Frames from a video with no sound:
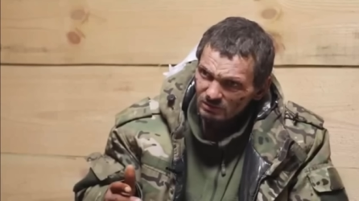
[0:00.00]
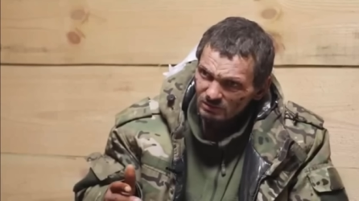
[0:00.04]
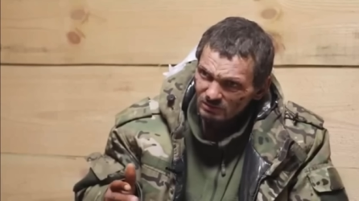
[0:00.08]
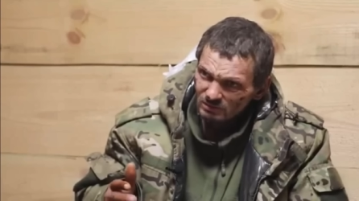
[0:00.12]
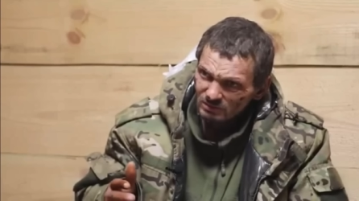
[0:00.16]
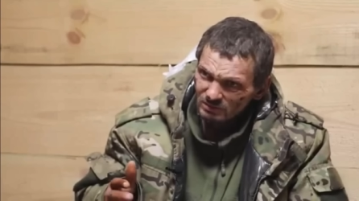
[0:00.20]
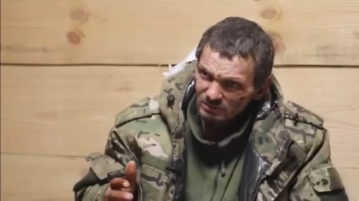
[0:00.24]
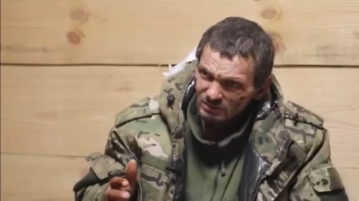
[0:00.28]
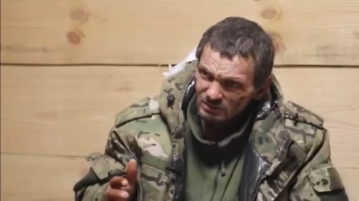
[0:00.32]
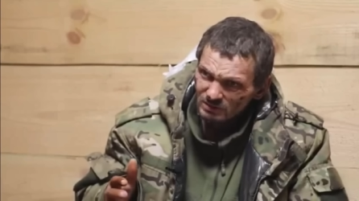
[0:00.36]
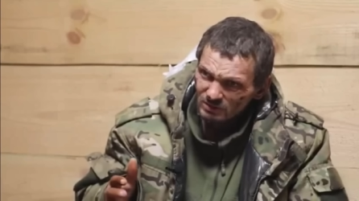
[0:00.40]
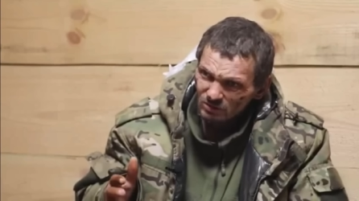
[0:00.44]

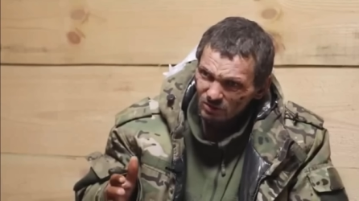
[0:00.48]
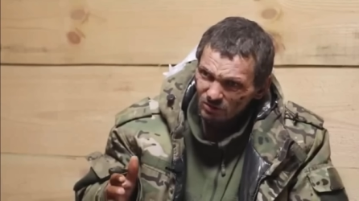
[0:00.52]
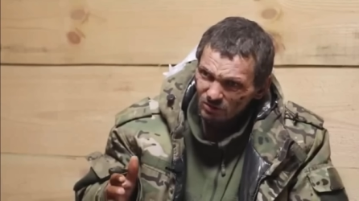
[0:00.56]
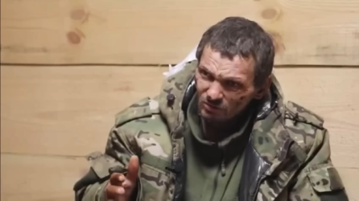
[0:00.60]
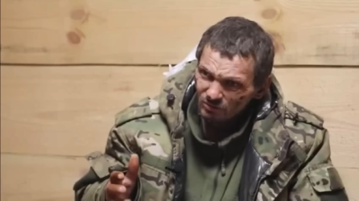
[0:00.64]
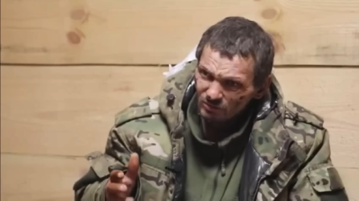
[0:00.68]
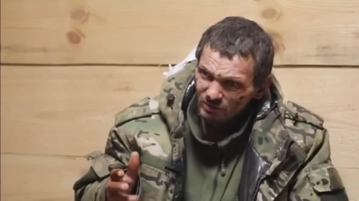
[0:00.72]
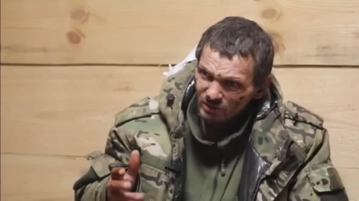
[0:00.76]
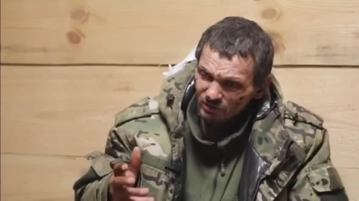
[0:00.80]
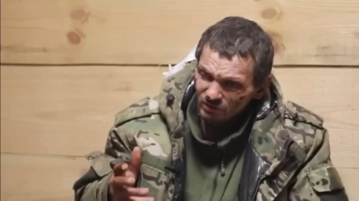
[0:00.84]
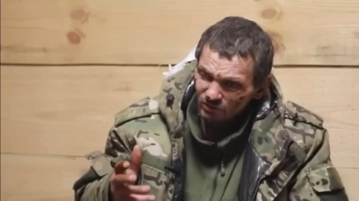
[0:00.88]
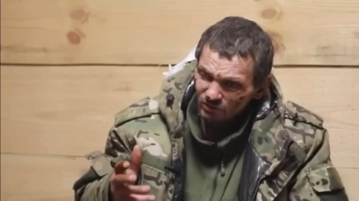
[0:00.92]
And there's
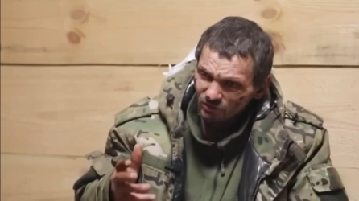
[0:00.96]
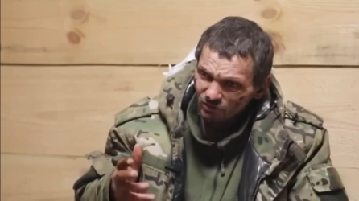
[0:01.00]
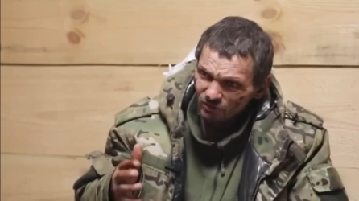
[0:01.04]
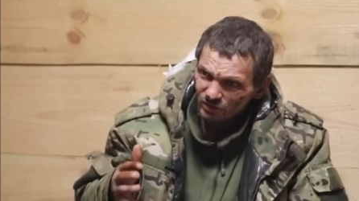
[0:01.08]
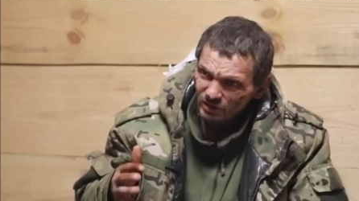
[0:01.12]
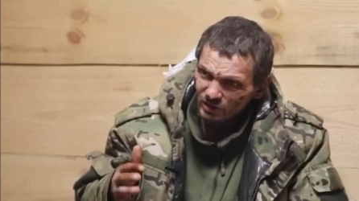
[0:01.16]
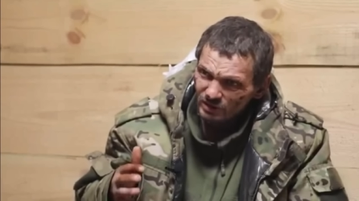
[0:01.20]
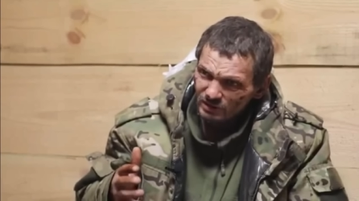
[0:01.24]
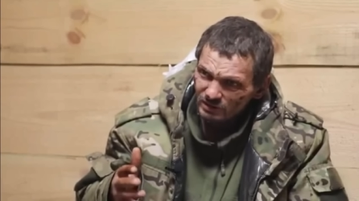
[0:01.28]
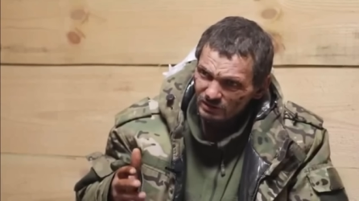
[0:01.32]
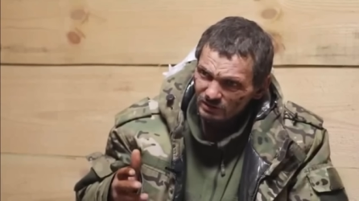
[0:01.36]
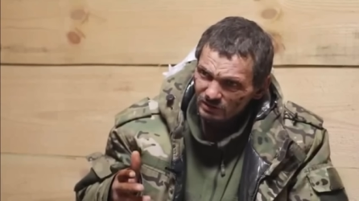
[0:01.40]
blood,
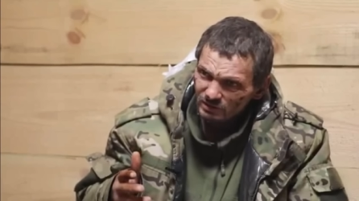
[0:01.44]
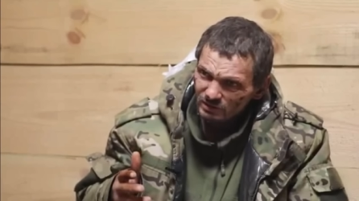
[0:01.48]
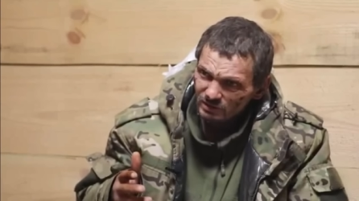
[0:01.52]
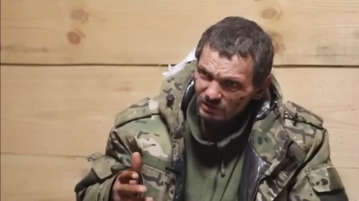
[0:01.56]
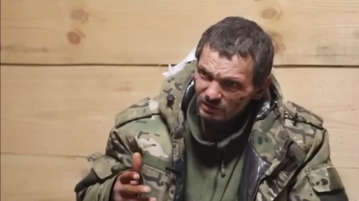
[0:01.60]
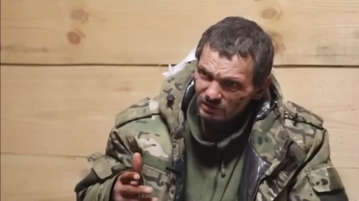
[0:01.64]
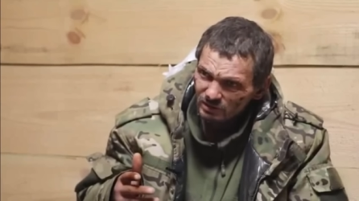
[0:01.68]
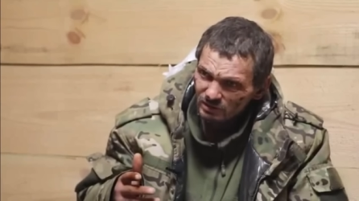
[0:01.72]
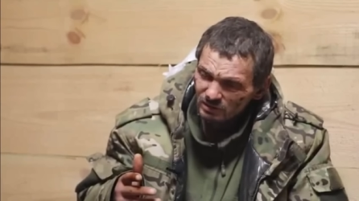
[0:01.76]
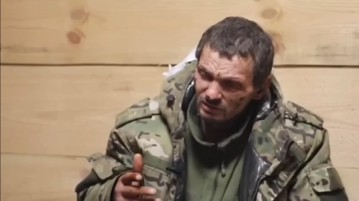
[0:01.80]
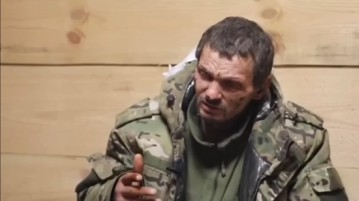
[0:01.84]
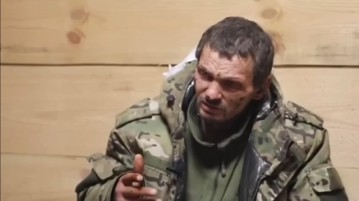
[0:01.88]
otherwise it
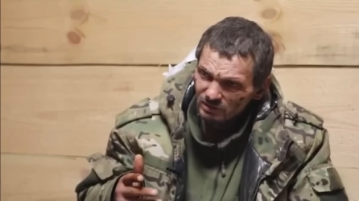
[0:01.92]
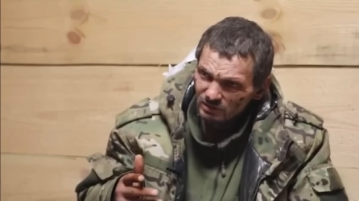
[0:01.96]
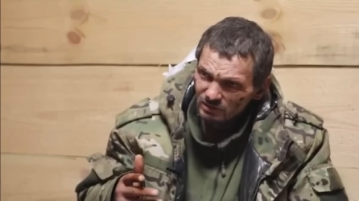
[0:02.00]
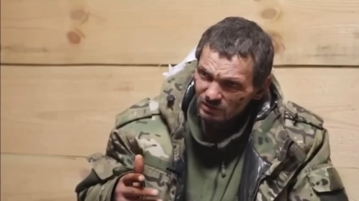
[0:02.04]
burns.